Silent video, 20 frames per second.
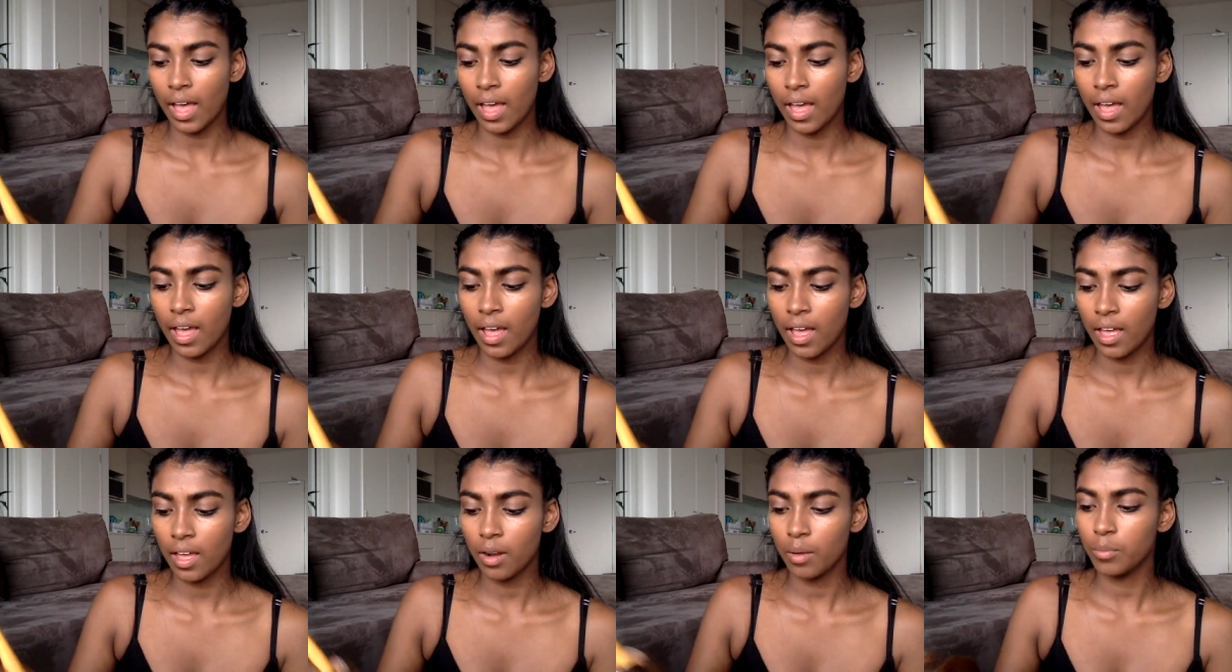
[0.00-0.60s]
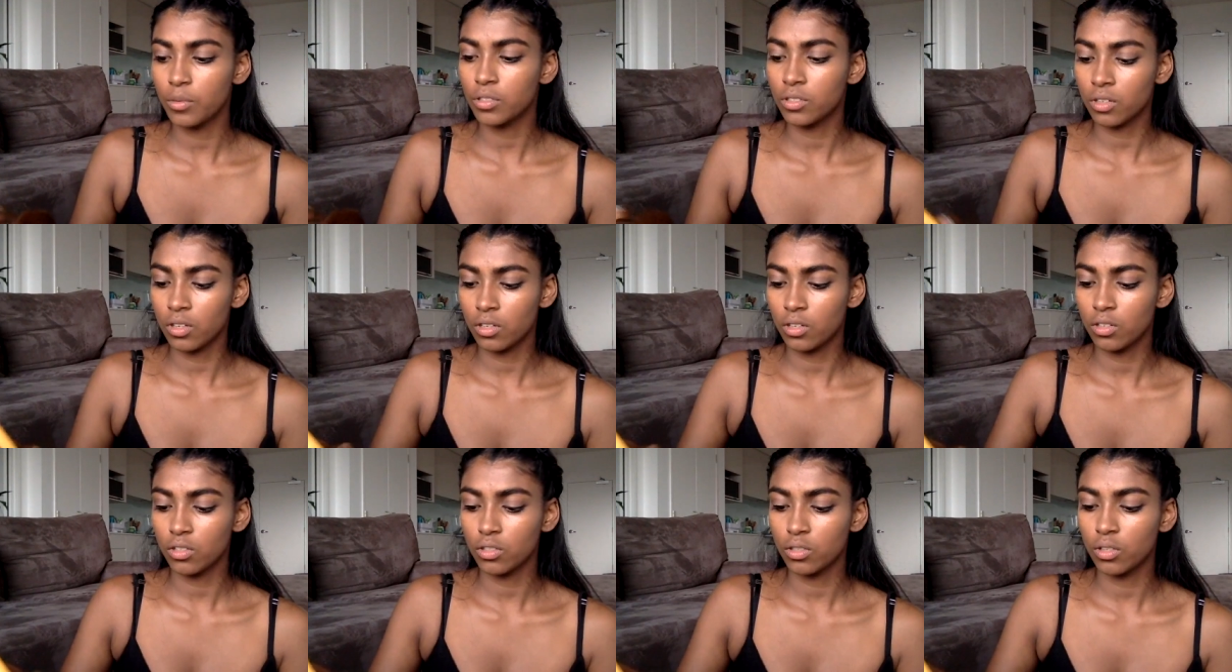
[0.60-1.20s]
And I'm
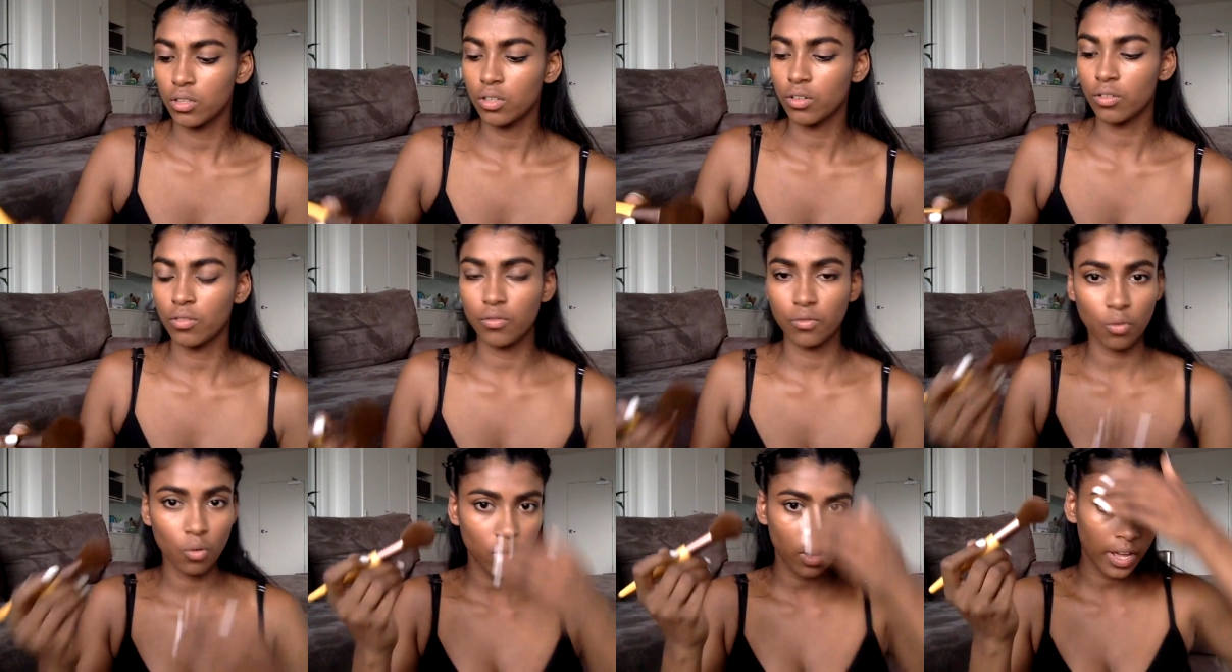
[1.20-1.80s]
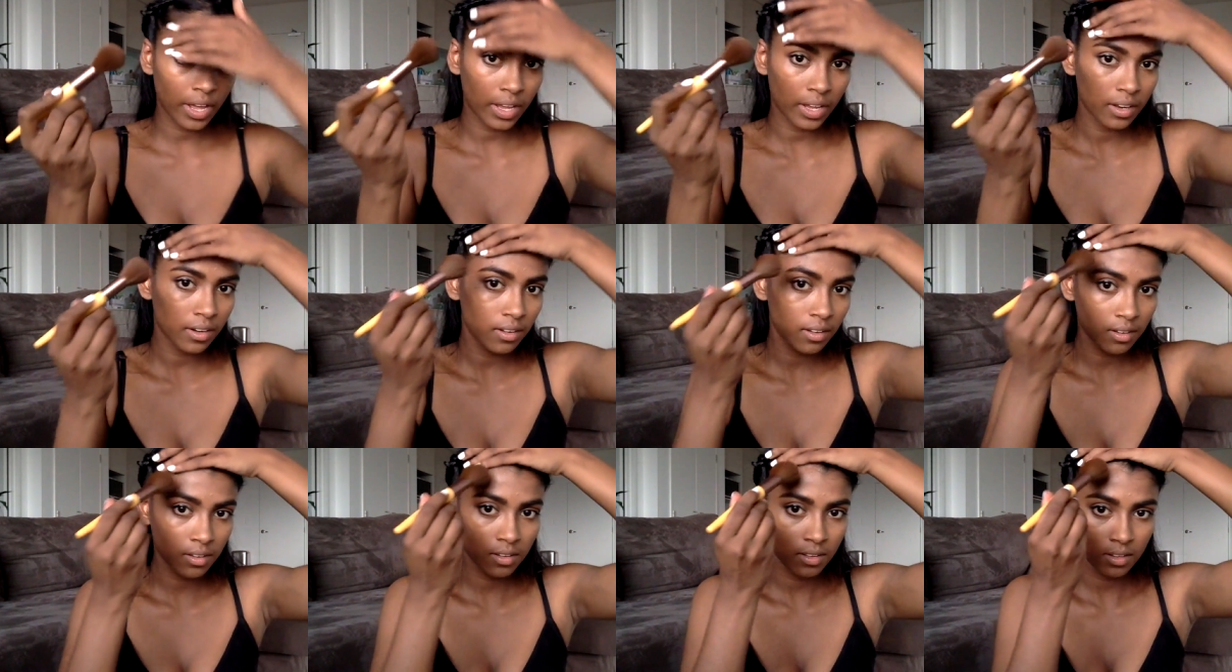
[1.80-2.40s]
just going to do the
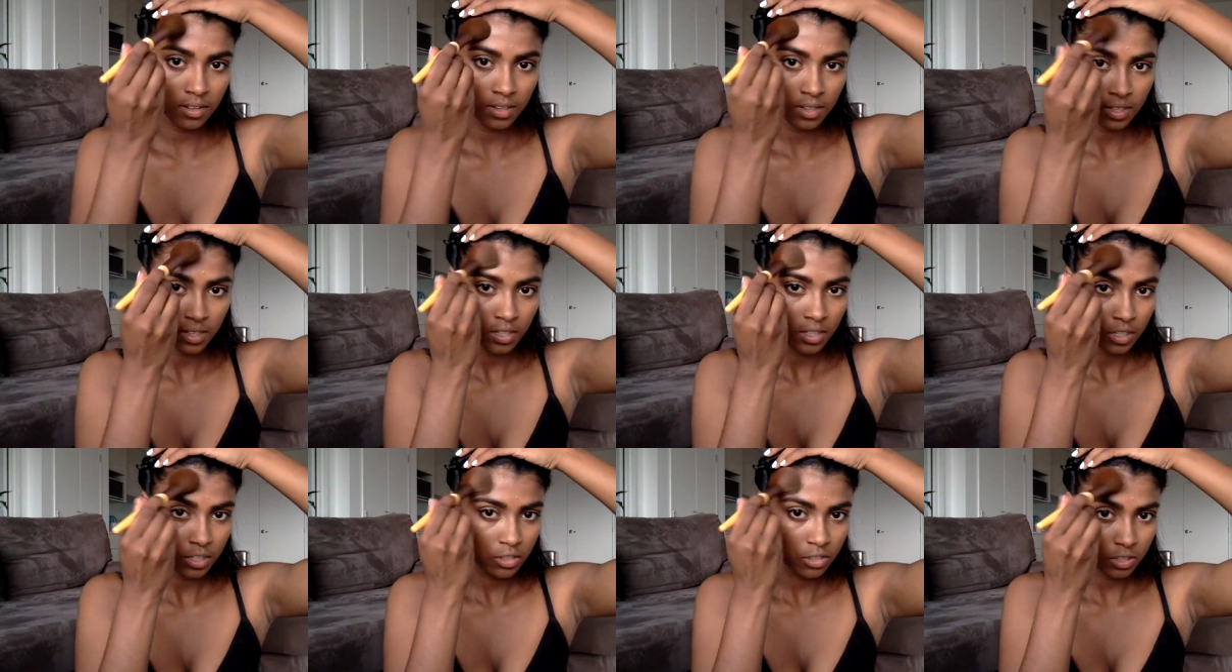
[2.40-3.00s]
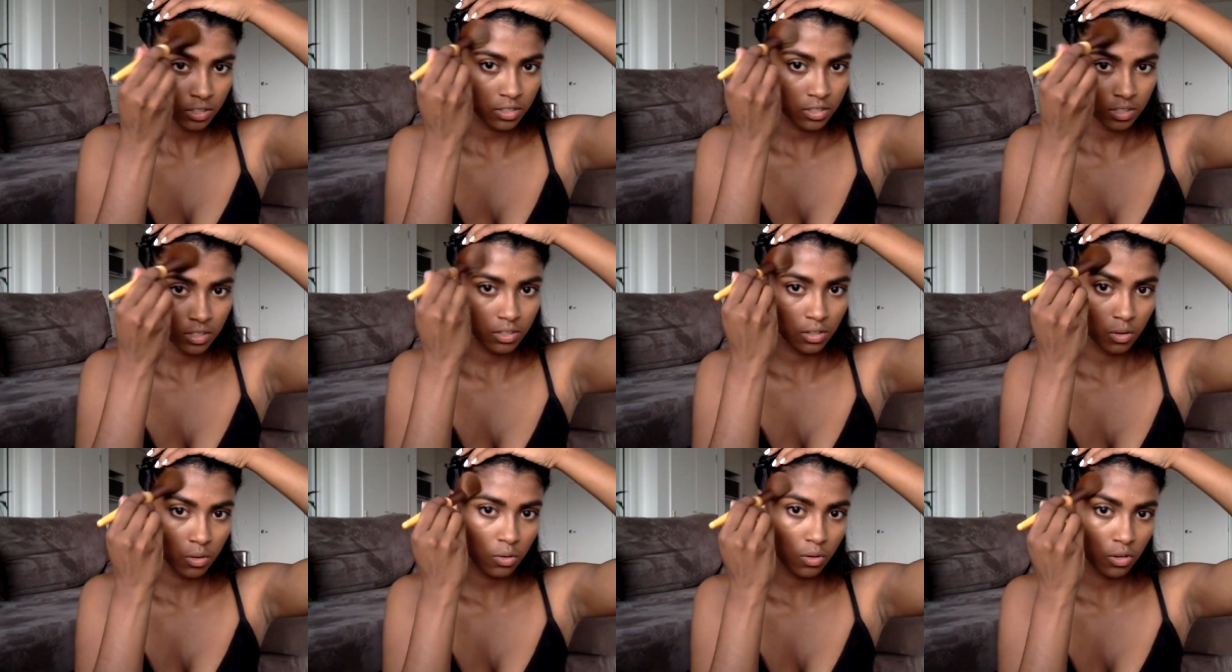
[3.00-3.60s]
forehead,
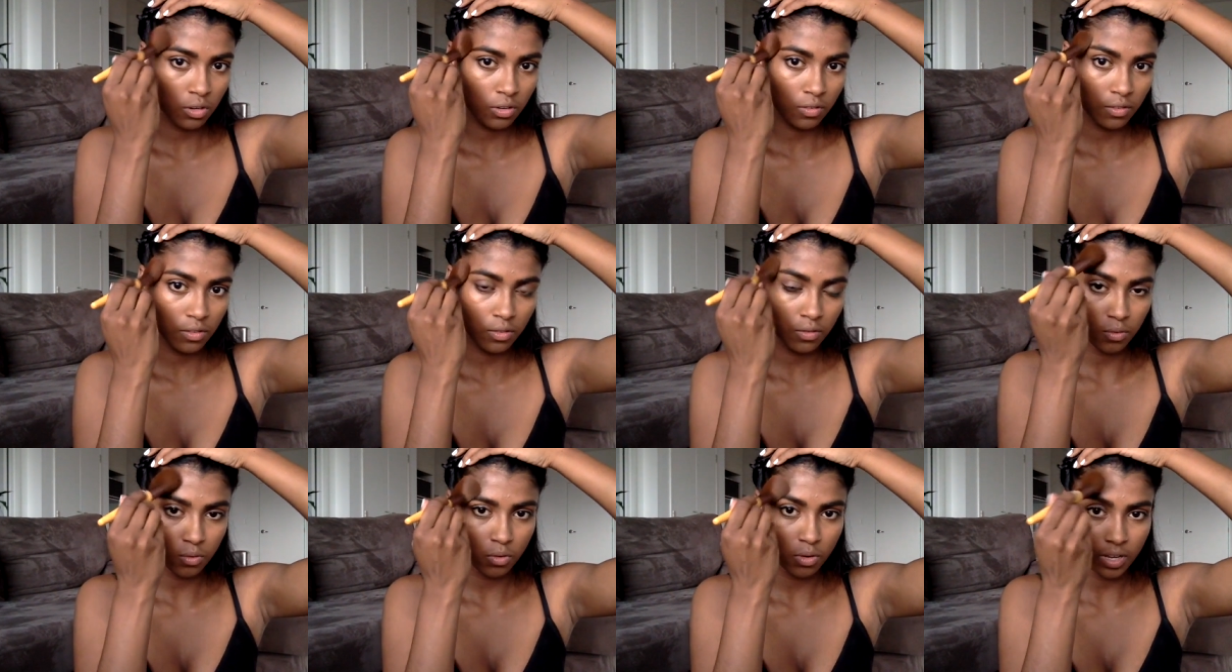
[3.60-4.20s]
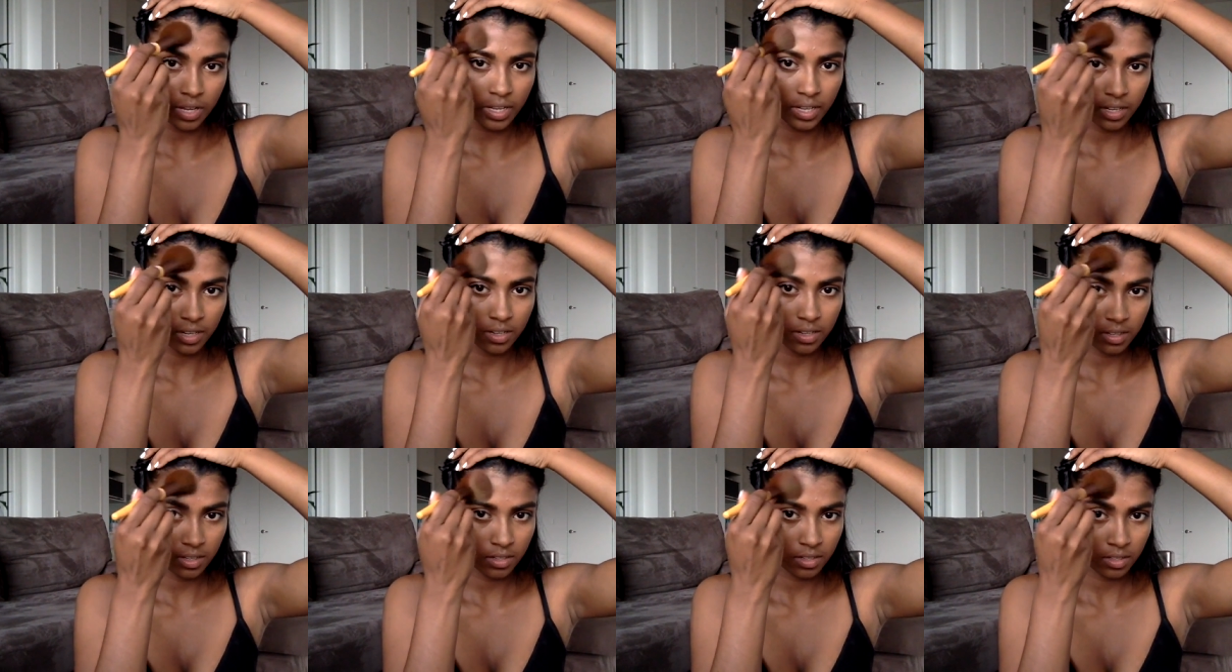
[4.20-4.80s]
just on the corner of the forehead.